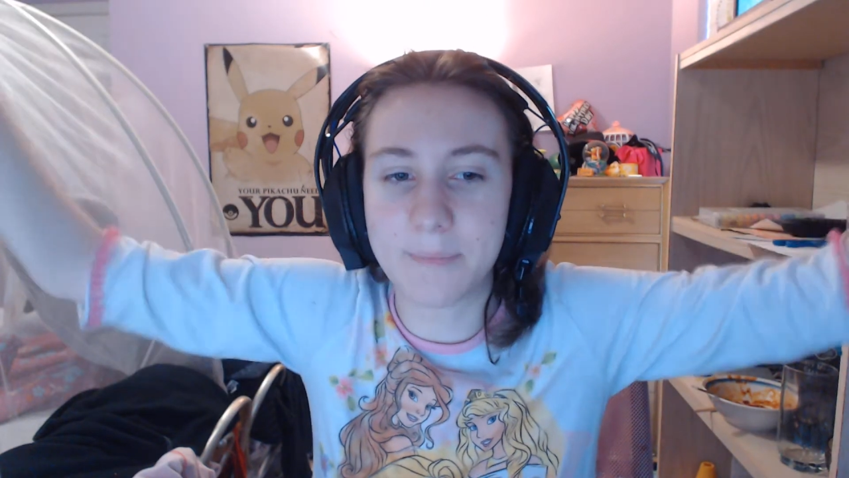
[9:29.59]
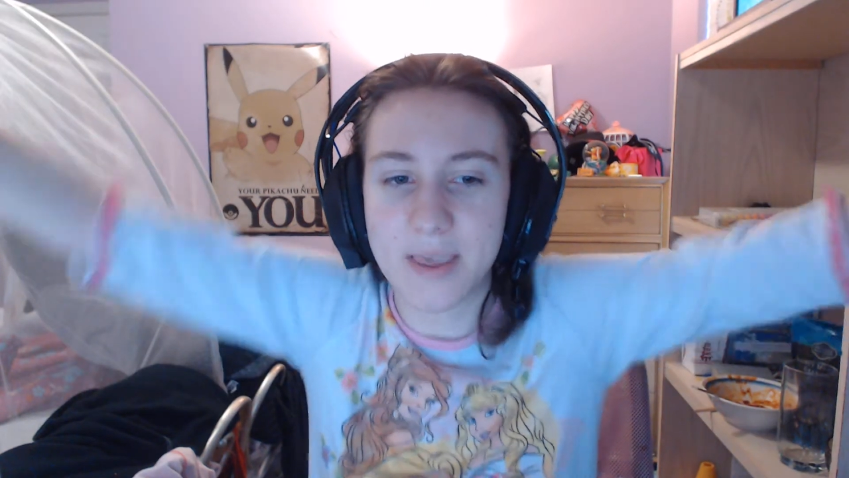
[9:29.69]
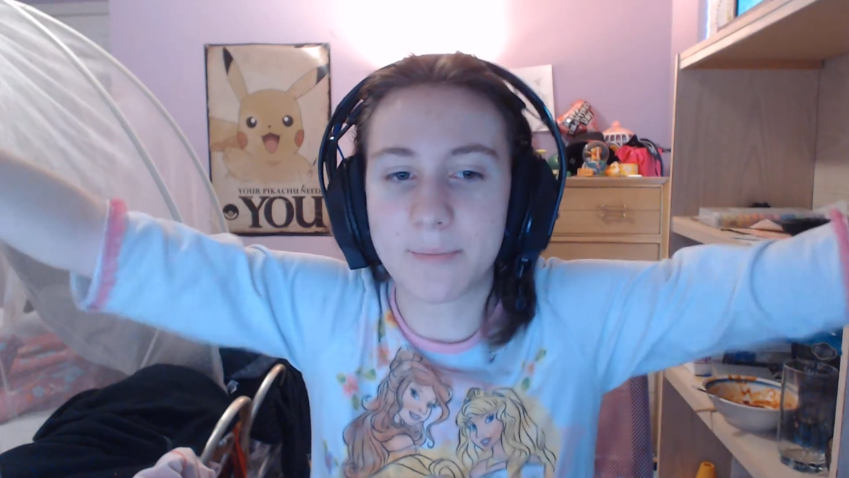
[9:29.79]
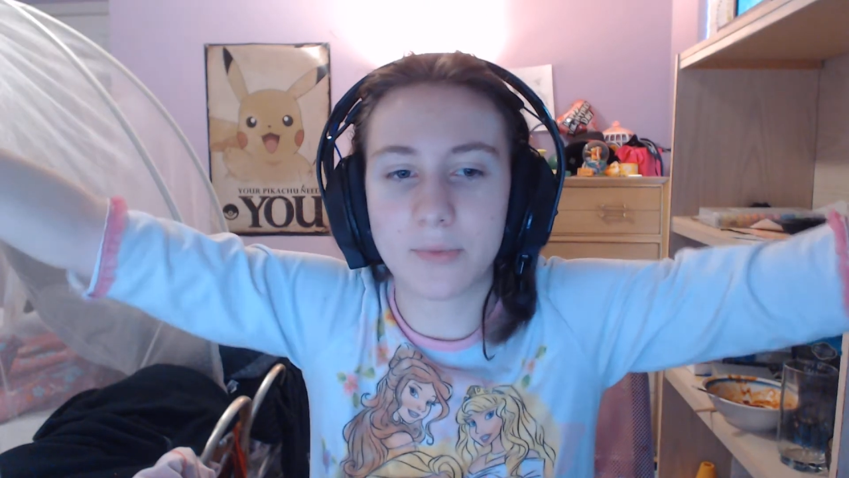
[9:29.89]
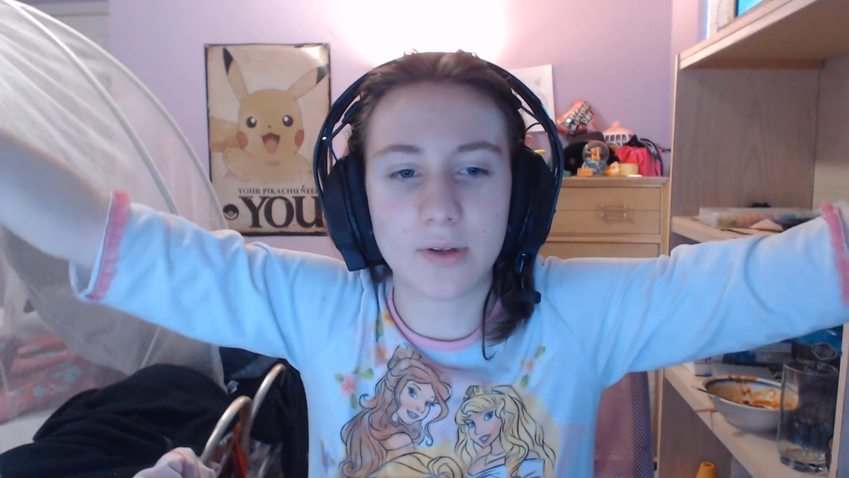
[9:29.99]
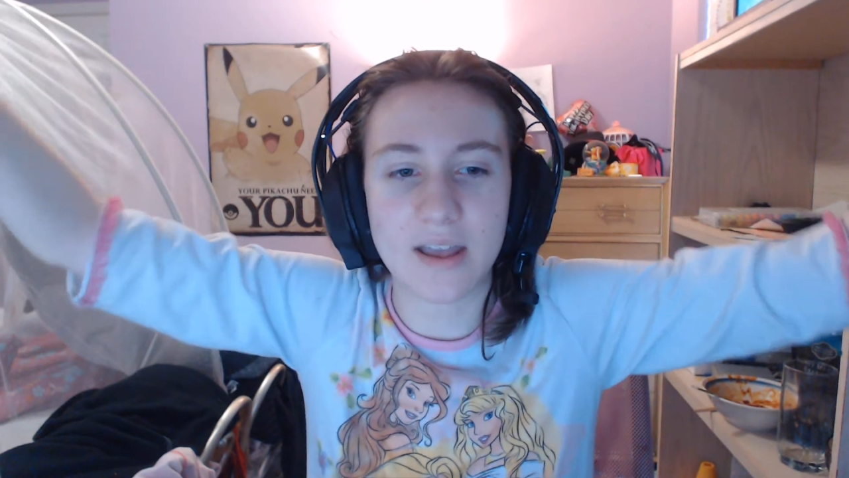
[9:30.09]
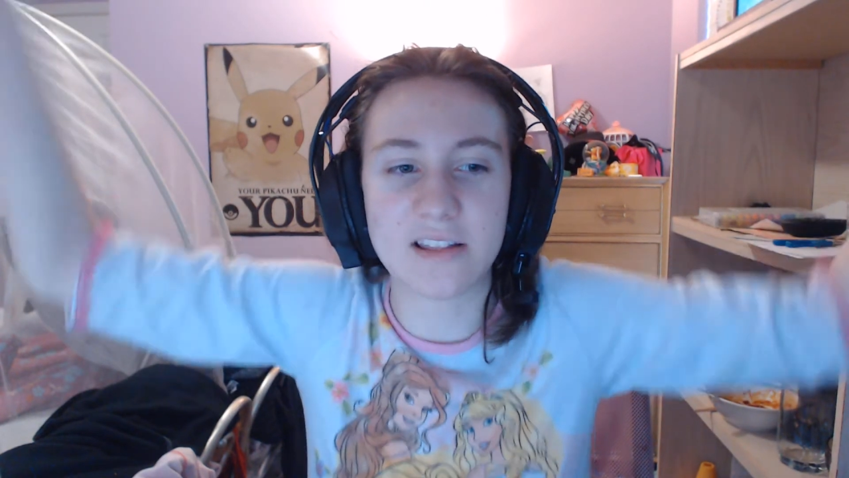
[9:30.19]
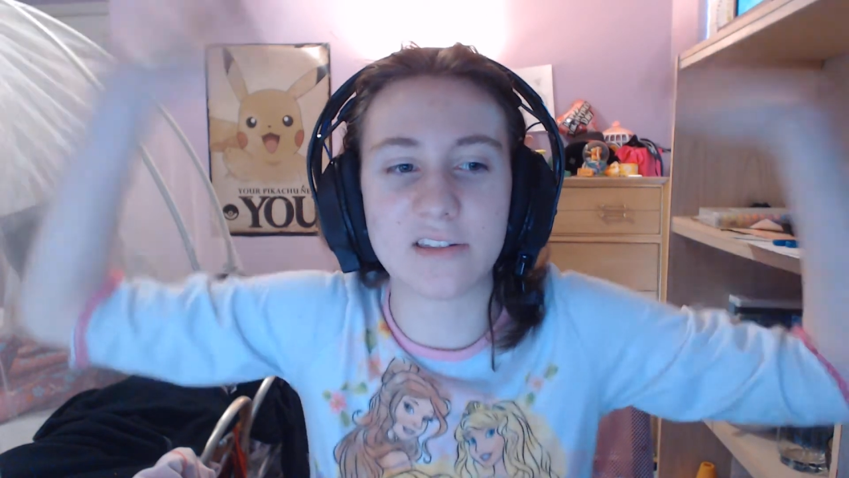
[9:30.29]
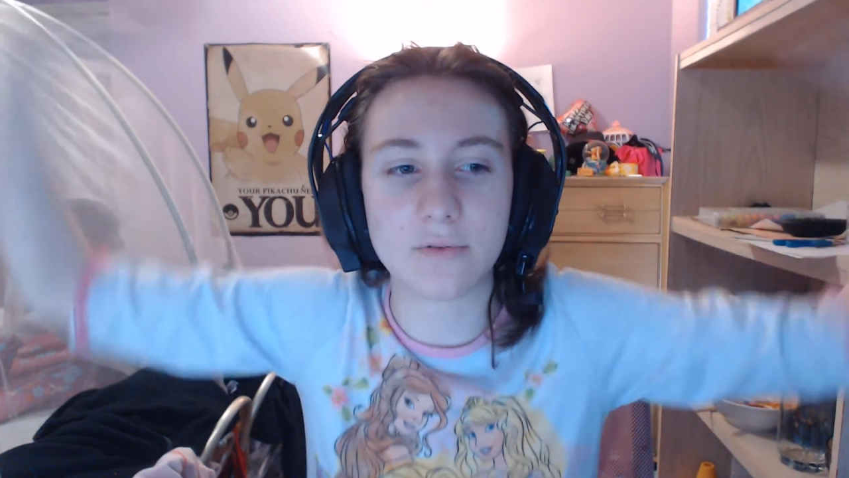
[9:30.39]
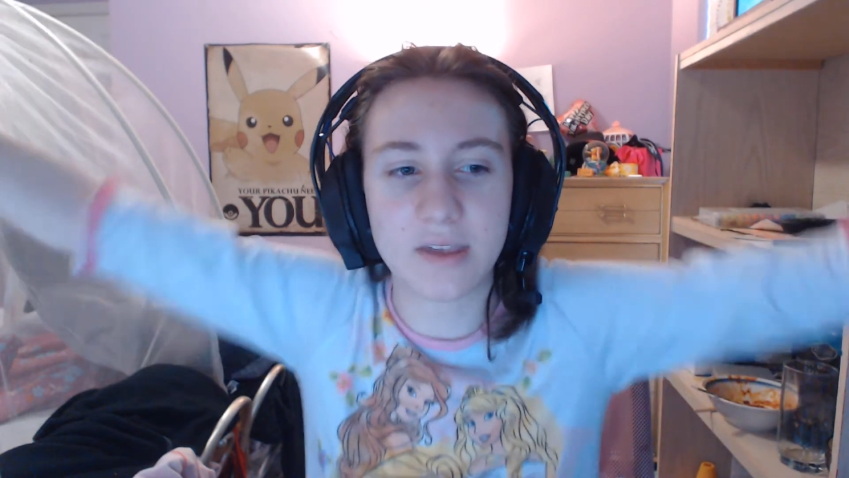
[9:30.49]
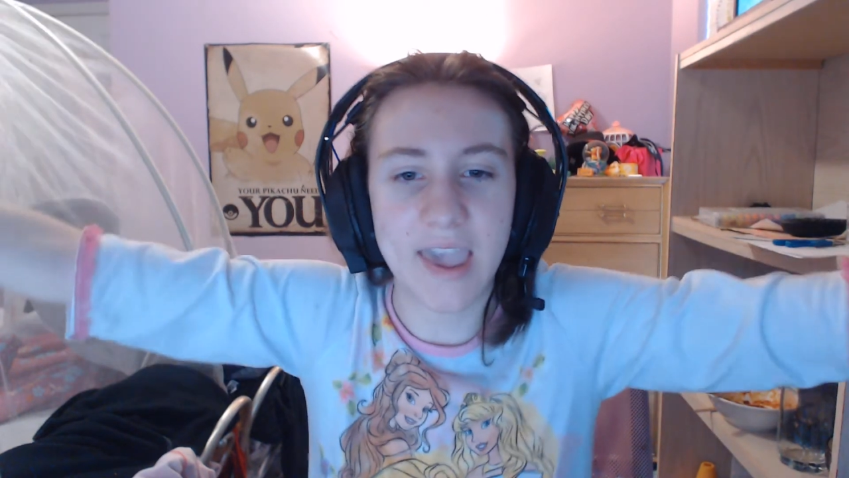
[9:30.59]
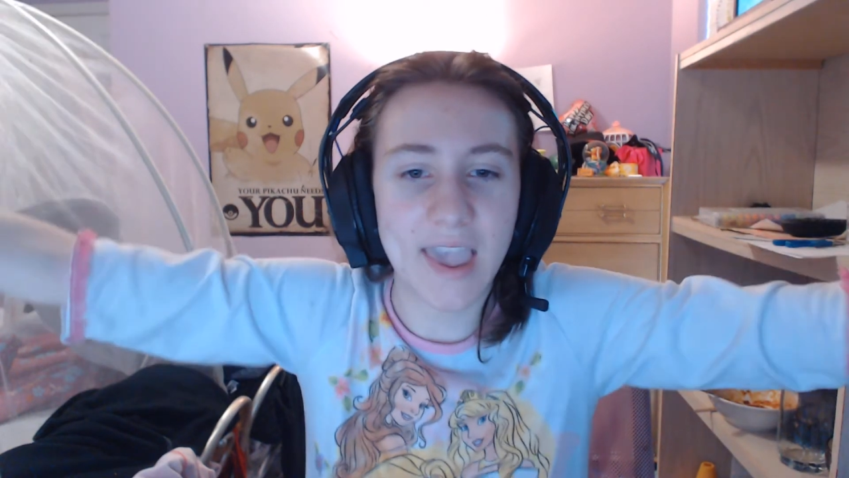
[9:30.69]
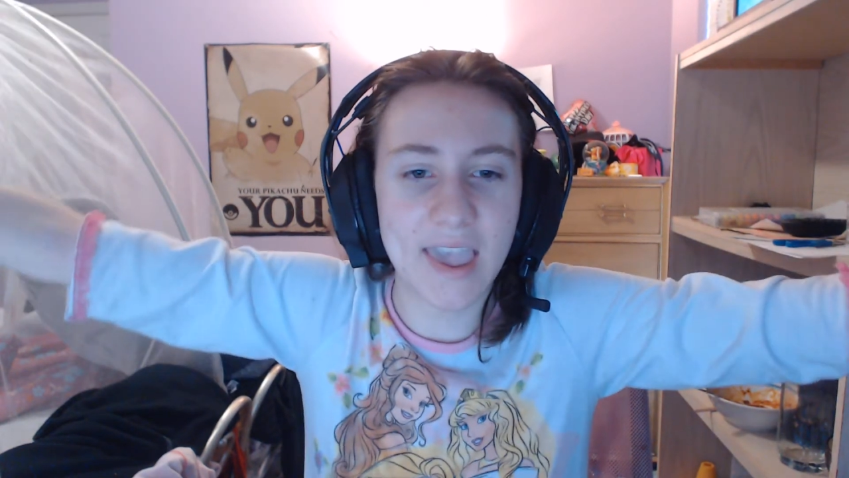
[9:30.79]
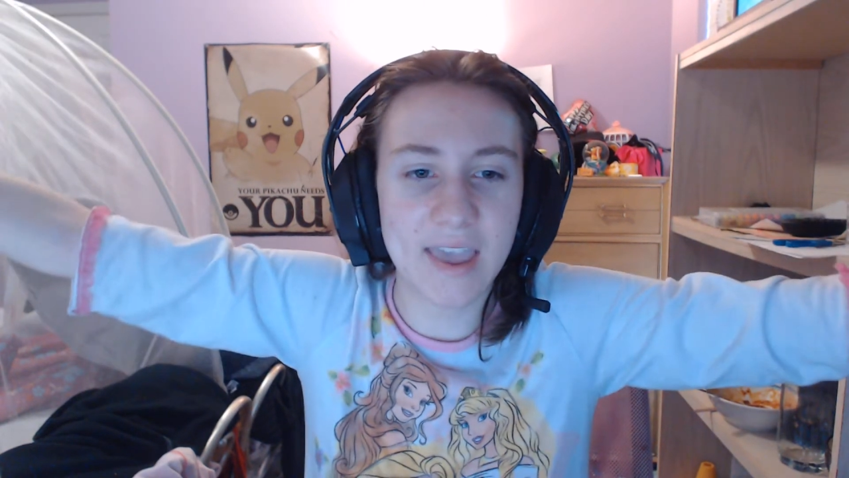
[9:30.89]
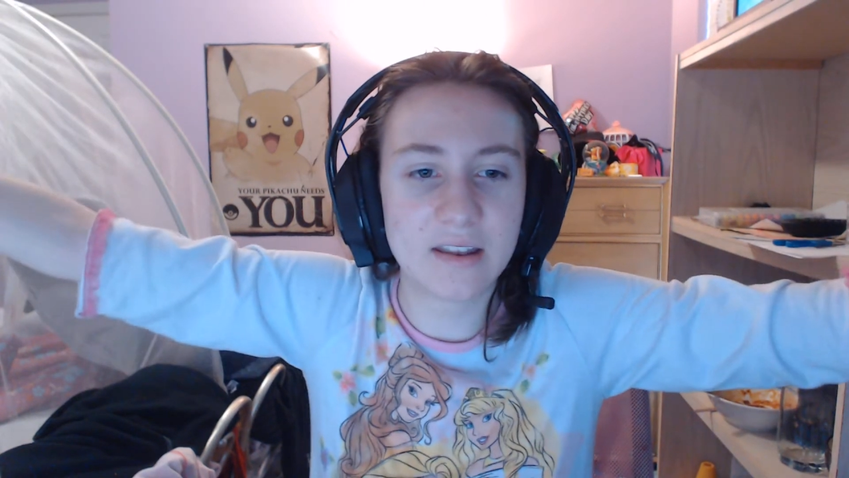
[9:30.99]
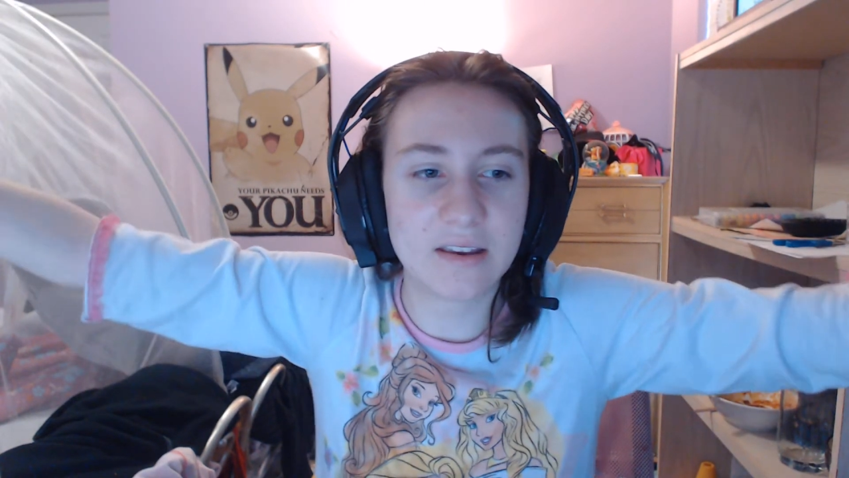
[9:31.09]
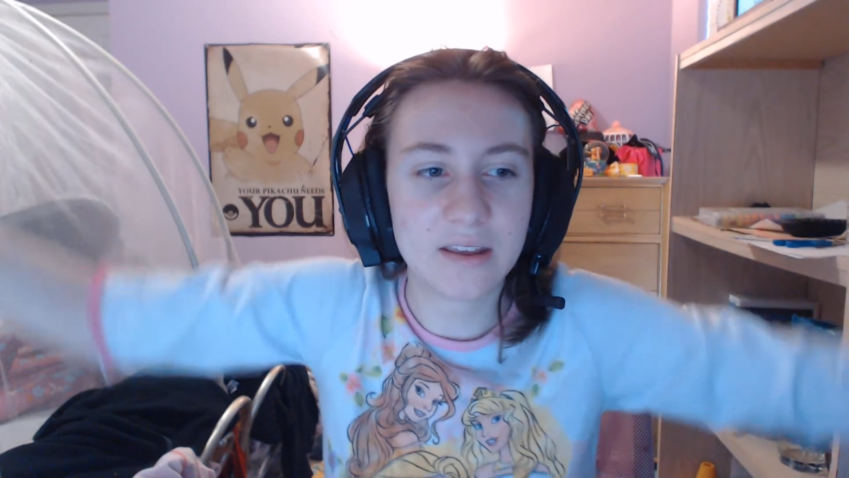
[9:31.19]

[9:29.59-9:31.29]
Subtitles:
people as you can.